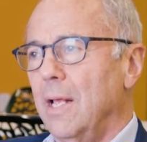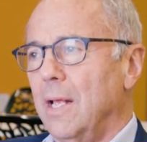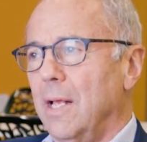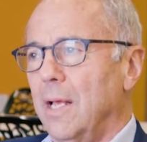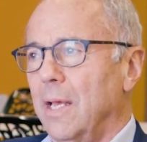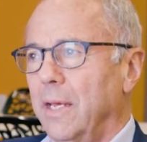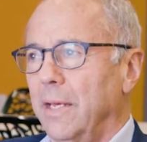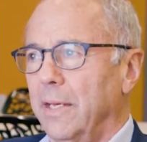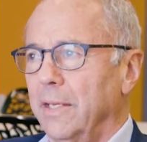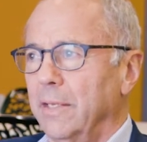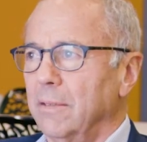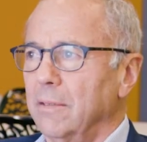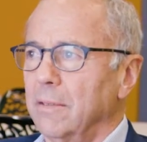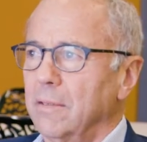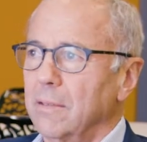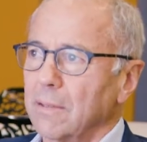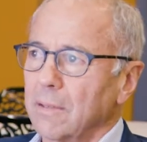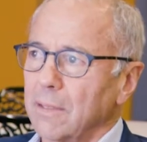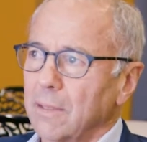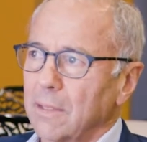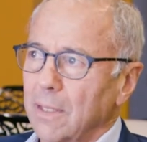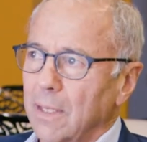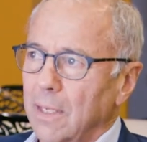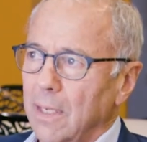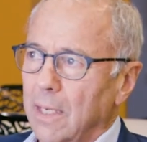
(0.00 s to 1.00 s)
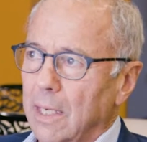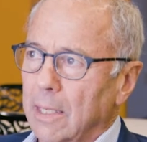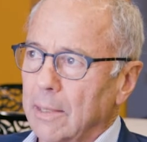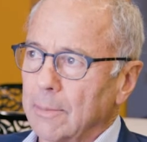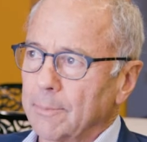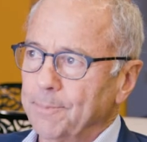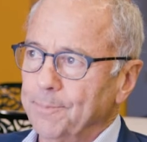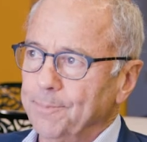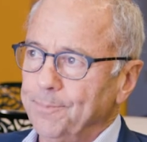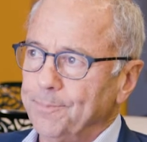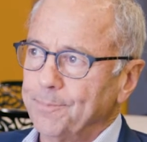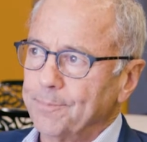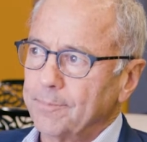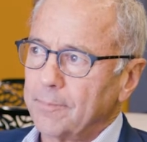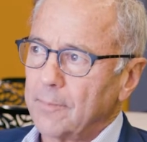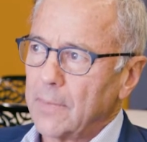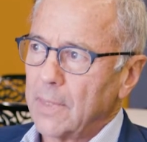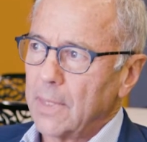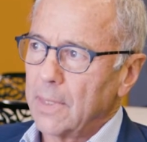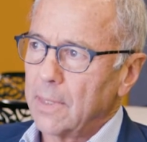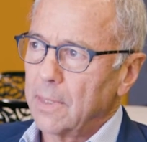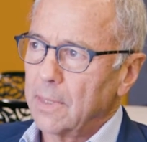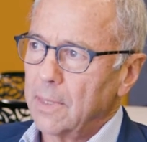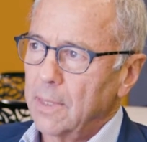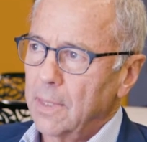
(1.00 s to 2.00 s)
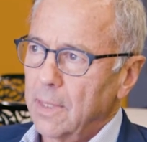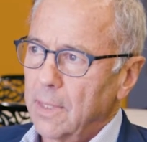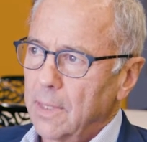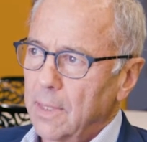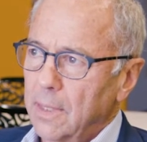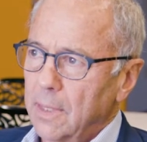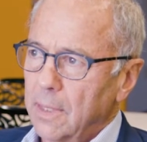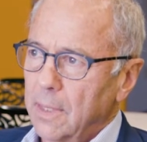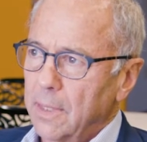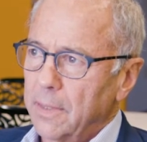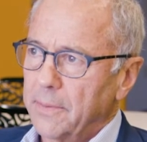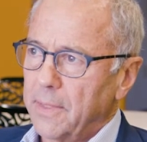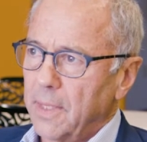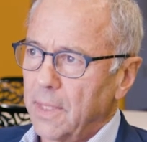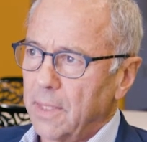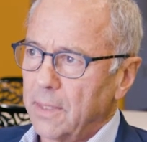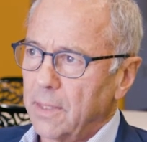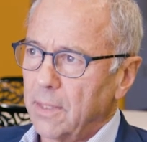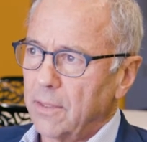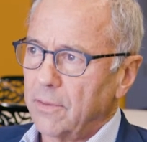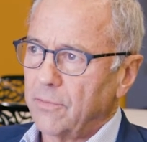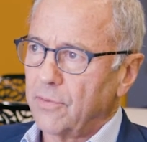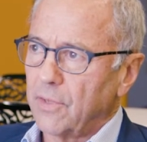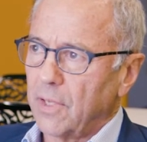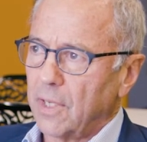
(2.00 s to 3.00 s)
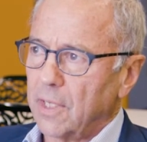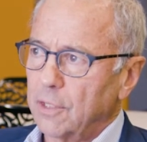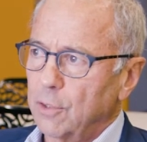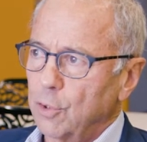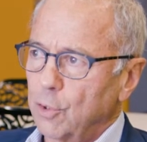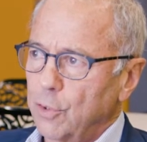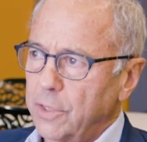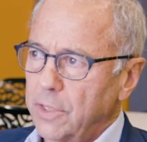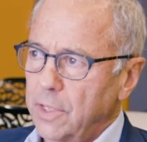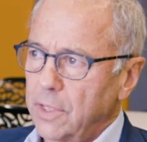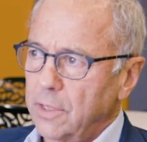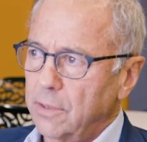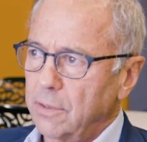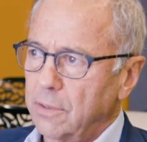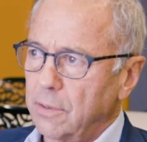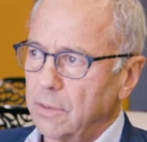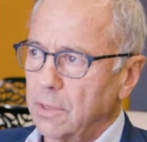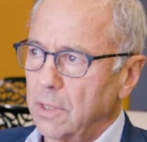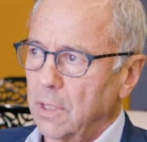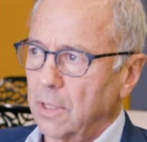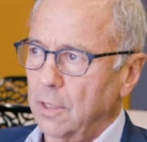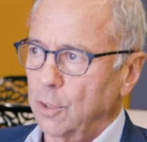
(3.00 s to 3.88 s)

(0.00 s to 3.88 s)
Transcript: And um, then as I looked into it